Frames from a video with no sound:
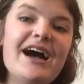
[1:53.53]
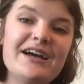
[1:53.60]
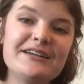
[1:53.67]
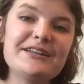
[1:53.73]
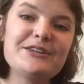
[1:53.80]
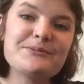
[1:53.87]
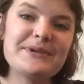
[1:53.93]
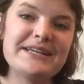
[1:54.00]

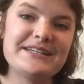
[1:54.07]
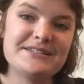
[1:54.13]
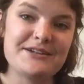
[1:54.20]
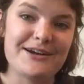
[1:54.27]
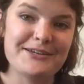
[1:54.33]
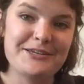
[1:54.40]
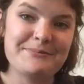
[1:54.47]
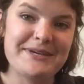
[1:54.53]
Another way to
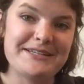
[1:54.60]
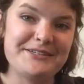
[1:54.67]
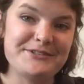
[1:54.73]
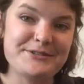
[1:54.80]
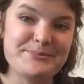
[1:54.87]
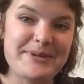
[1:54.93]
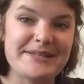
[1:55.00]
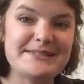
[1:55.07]
document your
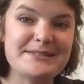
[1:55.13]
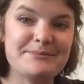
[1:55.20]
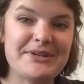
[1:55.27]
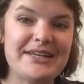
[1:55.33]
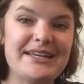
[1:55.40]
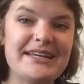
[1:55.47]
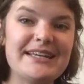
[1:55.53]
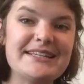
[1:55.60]

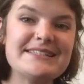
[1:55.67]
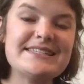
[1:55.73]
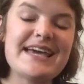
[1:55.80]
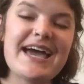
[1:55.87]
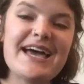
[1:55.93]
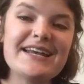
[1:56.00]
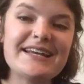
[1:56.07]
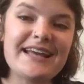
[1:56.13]
specimen is
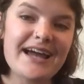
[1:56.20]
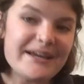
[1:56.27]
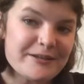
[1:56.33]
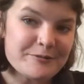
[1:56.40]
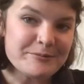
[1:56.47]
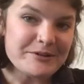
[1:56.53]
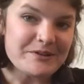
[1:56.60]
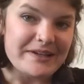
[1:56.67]
to add an
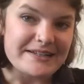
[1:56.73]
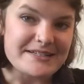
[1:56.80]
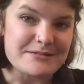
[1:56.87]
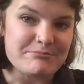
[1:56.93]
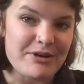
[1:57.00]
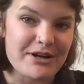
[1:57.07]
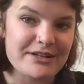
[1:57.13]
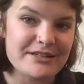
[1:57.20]
item collecting
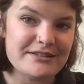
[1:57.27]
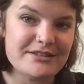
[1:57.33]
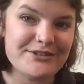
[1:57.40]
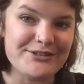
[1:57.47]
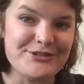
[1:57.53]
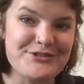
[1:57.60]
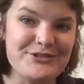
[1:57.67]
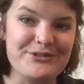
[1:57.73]
pocket to
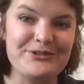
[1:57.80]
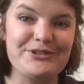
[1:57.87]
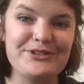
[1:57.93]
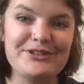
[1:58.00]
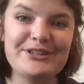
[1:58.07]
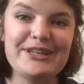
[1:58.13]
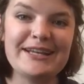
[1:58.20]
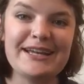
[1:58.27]
your
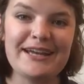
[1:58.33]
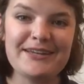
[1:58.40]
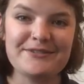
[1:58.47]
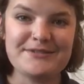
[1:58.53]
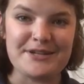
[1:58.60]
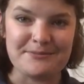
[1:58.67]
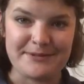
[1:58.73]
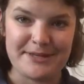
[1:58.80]
journal, like I have
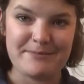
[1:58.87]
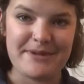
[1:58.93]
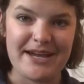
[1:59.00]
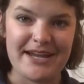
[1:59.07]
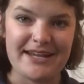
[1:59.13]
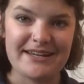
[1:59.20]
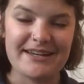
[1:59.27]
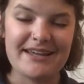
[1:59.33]
done with
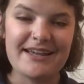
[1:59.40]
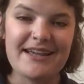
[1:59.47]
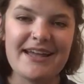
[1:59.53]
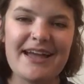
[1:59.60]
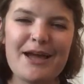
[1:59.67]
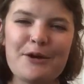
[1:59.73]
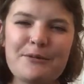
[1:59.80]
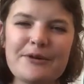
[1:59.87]
mine.
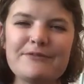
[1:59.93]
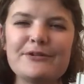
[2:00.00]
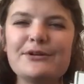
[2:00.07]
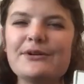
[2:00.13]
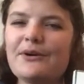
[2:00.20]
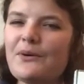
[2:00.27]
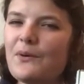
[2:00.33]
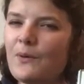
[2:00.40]

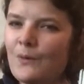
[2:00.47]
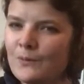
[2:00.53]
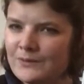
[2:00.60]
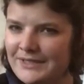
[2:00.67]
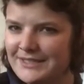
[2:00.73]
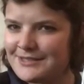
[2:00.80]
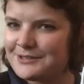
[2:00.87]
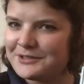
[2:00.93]
However,
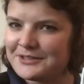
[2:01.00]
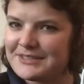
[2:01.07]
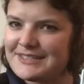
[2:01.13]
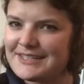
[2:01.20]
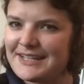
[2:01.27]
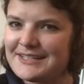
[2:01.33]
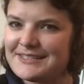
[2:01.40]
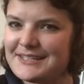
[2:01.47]
only certain
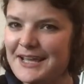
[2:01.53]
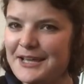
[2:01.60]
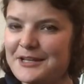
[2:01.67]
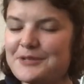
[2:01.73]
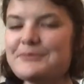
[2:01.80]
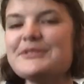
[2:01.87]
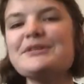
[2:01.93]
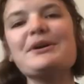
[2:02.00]
sized
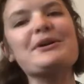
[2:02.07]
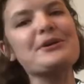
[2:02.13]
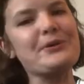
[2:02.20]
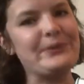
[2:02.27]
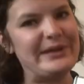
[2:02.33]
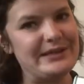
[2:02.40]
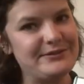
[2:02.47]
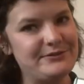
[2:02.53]
items are going